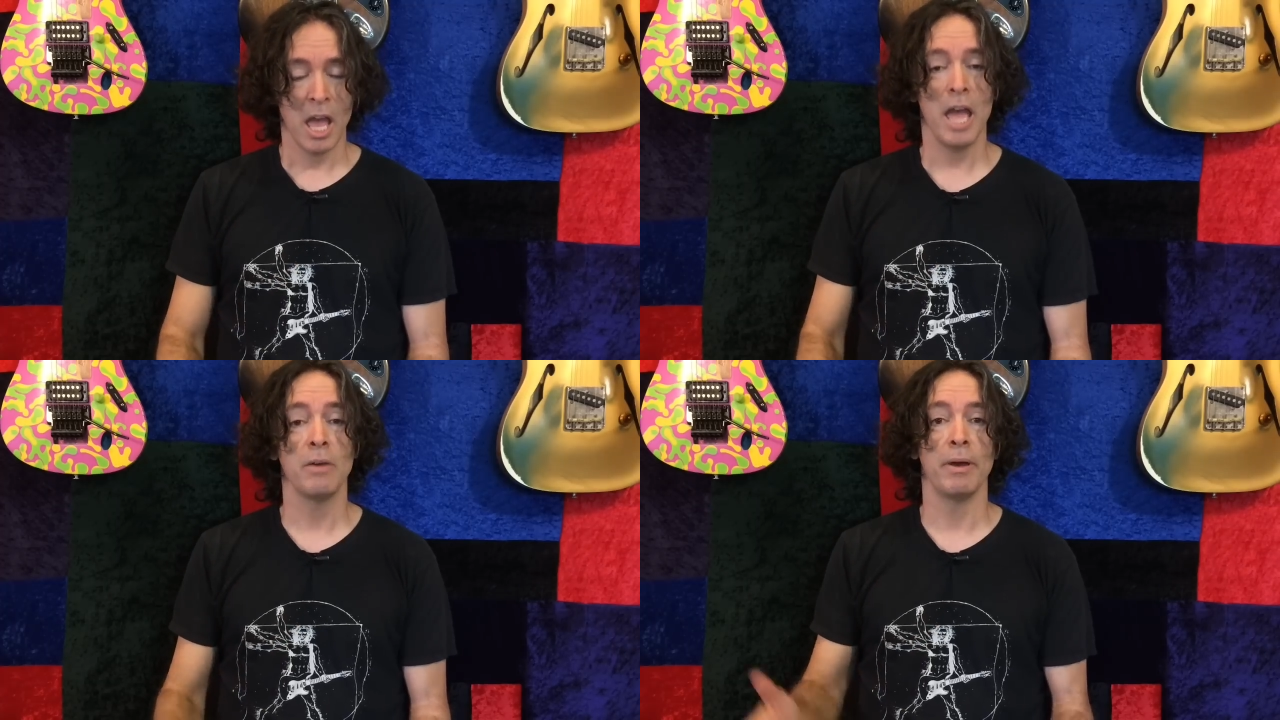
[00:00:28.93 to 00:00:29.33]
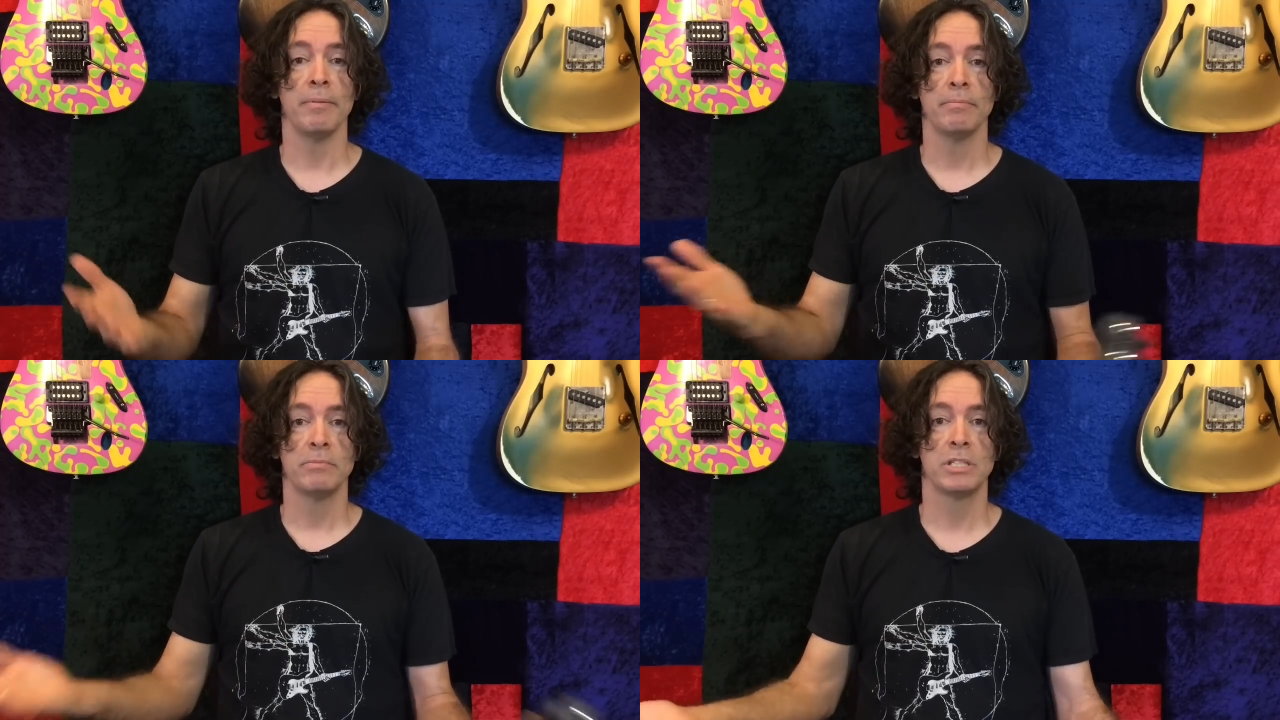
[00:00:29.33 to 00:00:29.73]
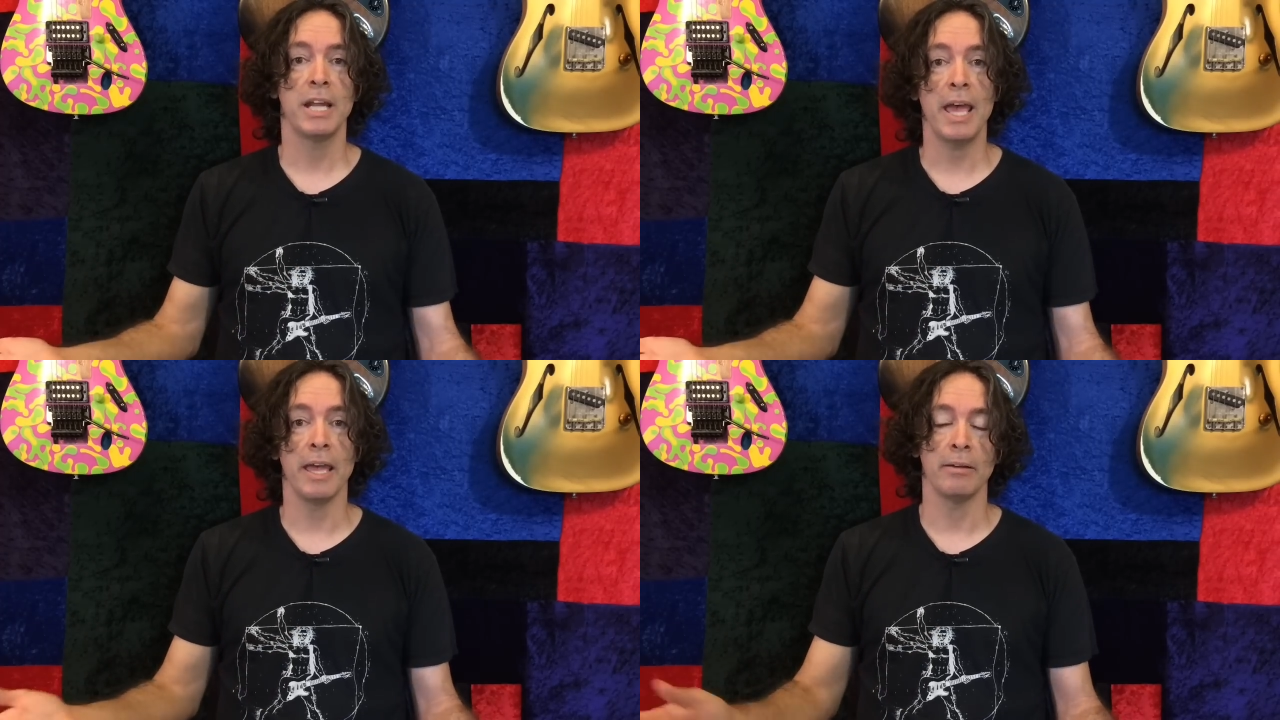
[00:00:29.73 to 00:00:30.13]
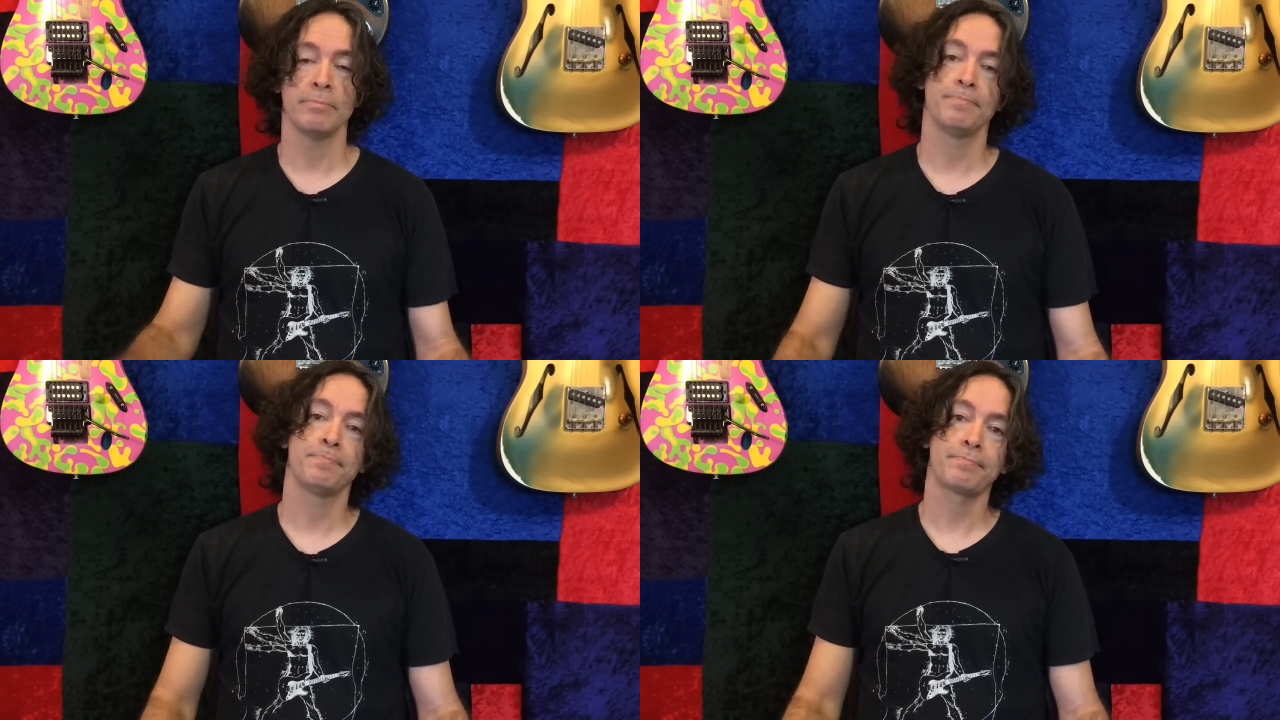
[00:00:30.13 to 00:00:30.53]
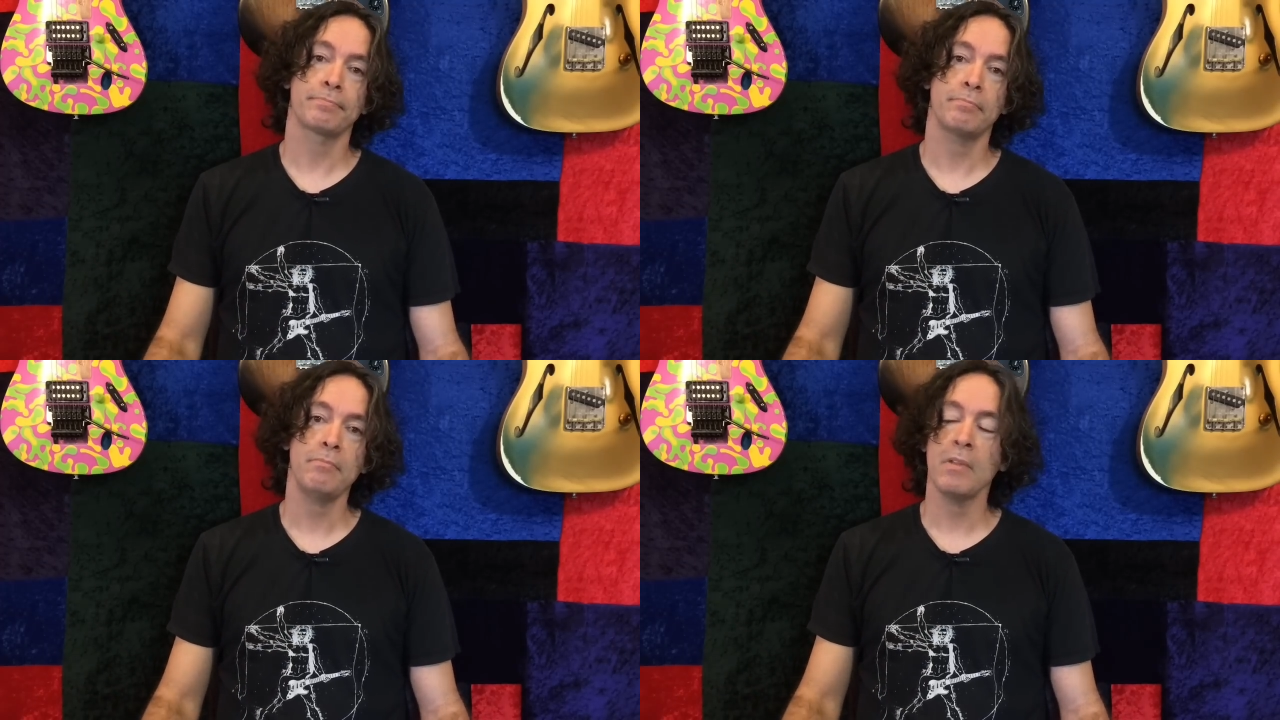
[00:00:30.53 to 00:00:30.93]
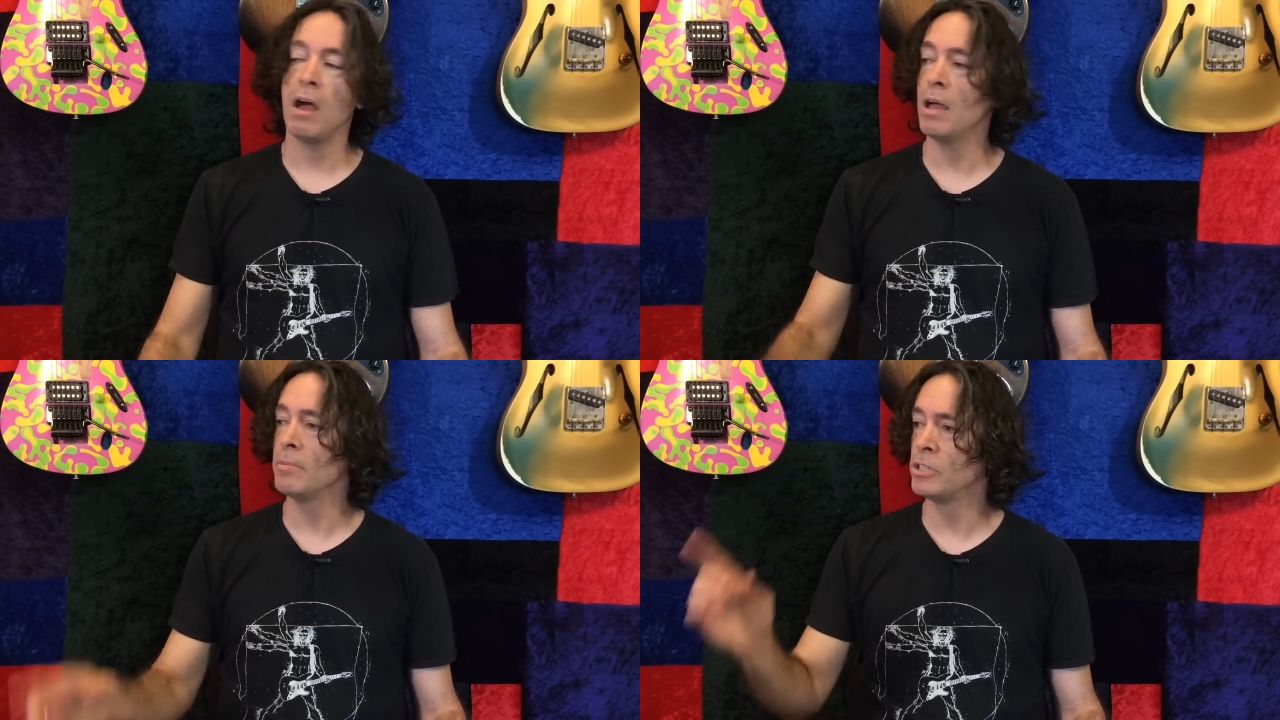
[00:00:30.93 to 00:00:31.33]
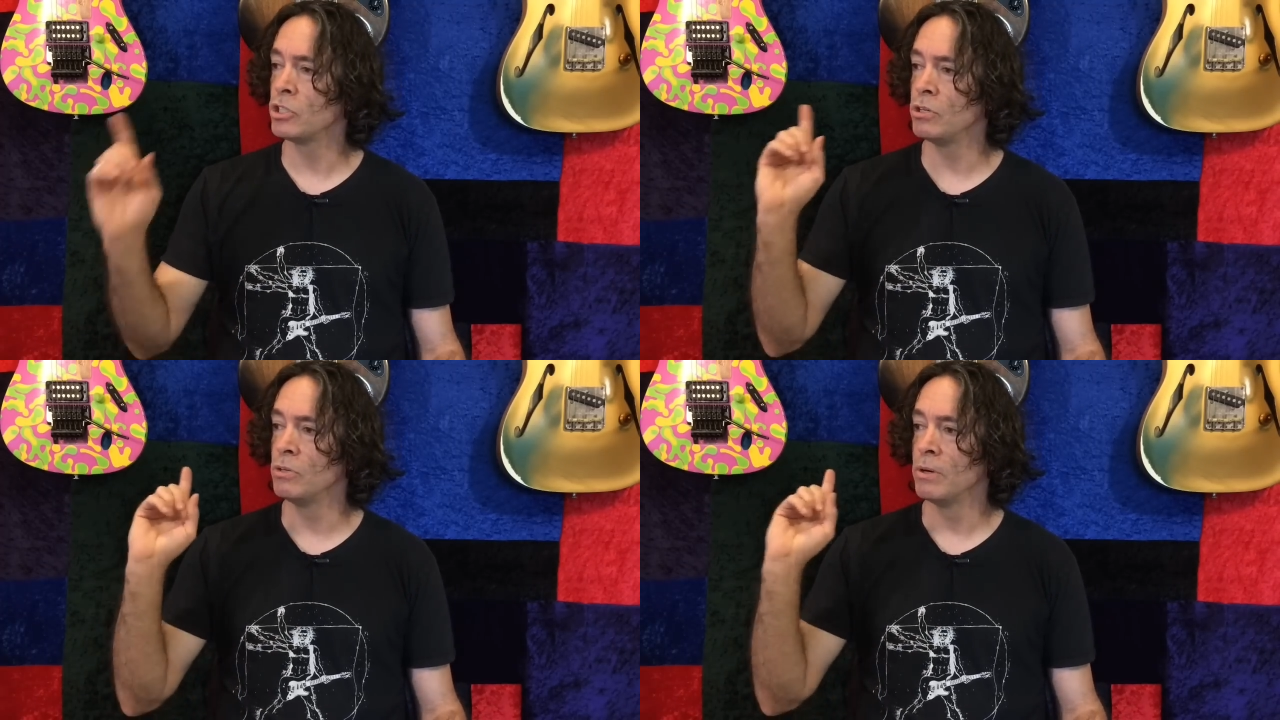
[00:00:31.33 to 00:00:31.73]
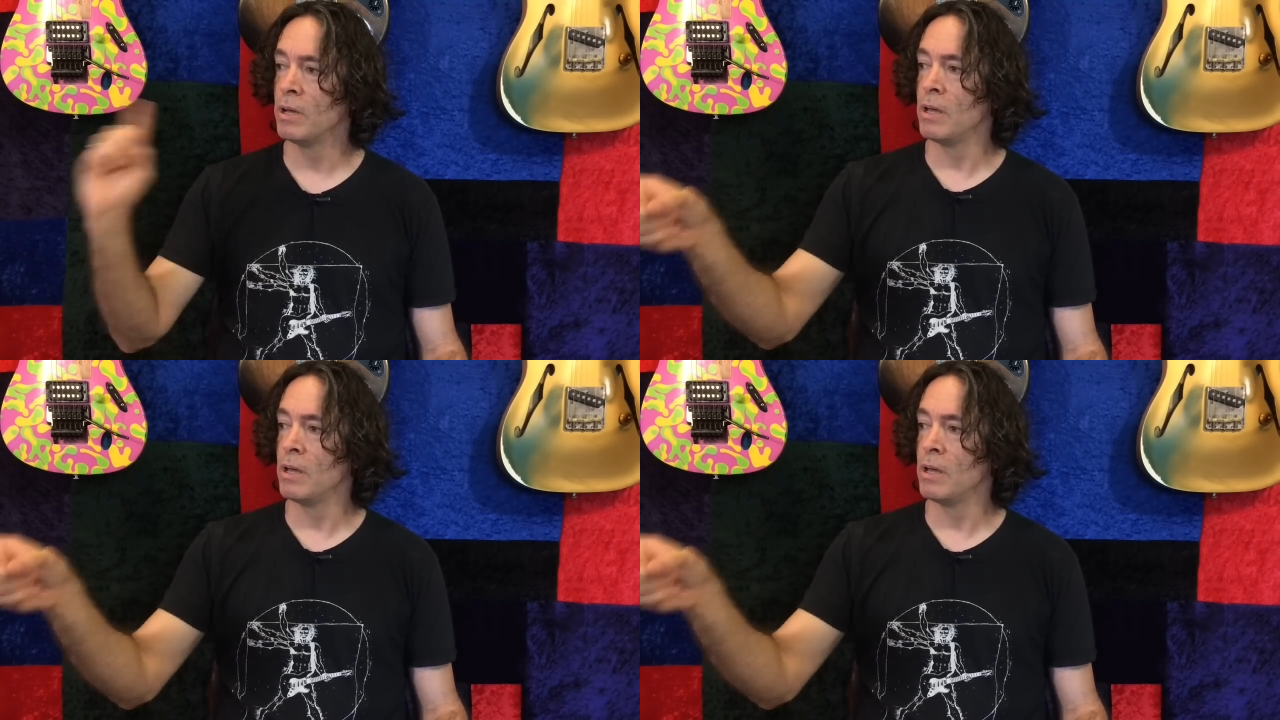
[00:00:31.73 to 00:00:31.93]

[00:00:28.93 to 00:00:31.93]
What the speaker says: Anyway, today, I'm going to show you